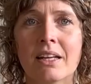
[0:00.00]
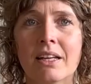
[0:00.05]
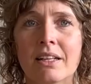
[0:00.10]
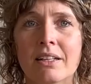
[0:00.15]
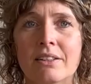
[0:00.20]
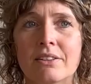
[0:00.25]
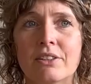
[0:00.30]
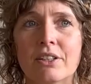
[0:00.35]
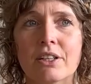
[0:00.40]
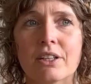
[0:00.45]

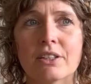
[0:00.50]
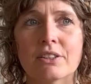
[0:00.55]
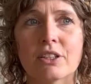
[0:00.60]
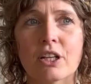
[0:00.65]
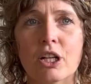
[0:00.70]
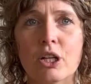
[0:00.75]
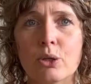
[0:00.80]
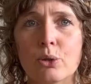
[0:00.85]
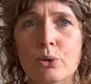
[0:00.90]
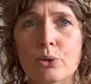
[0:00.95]

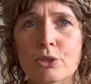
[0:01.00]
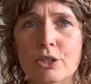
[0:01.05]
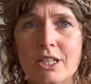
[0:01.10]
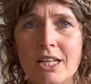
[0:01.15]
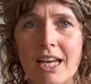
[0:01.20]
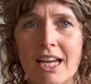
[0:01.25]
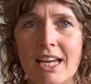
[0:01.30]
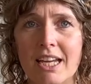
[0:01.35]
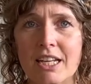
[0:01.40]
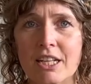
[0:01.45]
The loose
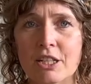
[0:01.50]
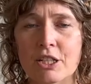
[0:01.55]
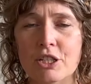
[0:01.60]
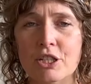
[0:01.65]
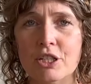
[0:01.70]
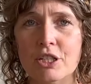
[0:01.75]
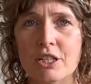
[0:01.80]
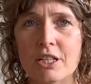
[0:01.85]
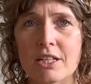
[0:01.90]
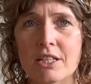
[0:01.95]

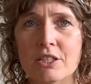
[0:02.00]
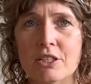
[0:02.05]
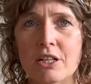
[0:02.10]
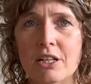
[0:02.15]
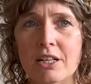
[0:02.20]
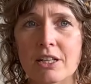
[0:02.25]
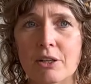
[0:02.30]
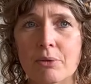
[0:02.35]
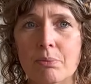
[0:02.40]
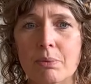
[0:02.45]
gauge is a
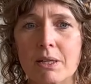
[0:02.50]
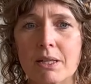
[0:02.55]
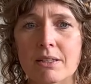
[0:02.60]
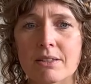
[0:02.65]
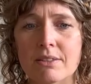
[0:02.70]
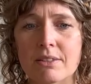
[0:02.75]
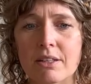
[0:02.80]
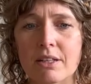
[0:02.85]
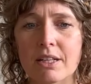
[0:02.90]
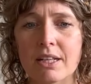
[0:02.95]
little
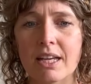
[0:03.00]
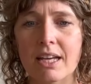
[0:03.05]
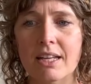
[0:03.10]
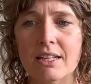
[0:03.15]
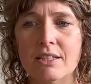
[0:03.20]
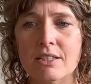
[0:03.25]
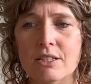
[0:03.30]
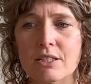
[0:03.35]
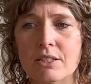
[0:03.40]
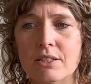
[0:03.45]
bit
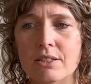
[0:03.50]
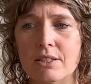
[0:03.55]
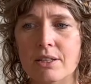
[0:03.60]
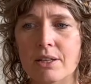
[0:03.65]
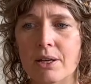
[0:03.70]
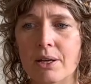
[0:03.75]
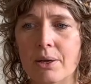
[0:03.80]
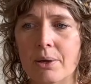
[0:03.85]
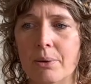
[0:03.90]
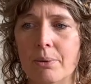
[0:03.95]
against
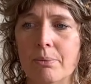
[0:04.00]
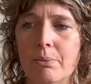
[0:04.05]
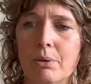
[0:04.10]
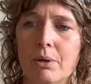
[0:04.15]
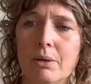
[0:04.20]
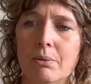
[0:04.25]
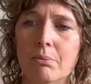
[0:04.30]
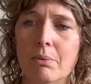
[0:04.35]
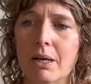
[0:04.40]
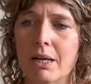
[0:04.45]

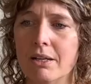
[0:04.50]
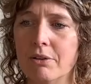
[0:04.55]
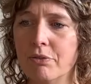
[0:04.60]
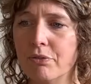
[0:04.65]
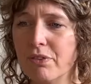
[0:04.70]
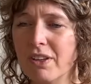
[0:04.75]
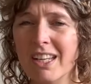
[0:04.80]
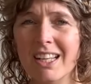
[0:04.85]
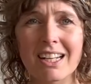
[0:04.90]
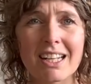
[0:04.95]
my
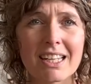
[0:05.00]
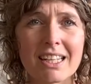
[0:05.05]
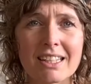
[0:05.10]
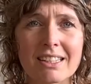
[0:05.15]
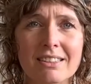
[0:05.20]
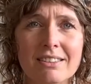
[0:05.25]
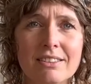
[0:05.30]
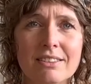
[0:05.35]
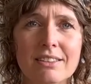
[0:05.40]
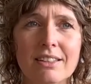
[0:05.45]

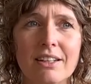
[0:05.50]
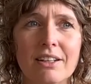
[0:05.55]
feelings.